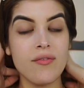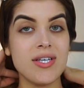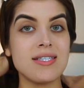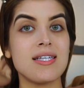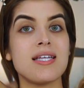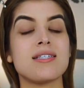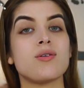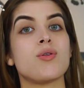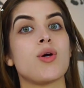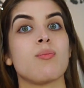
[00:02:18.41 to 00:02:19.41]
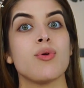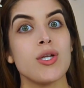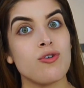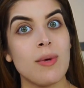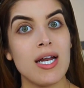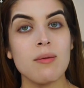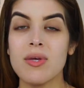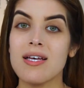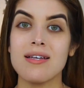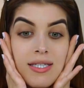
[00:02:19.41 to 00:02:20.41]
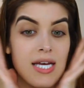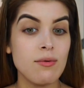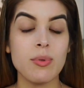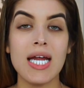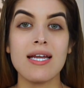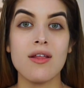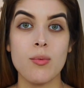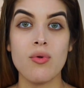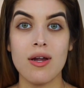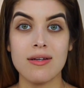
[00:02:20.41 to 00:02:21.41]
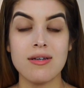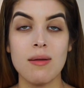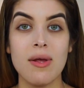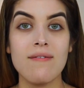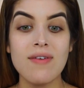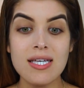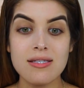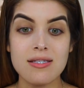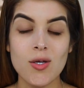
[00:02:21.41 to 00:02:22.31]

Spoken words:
Obviously they still look pretty dramatic because I haven't put any other product on my face,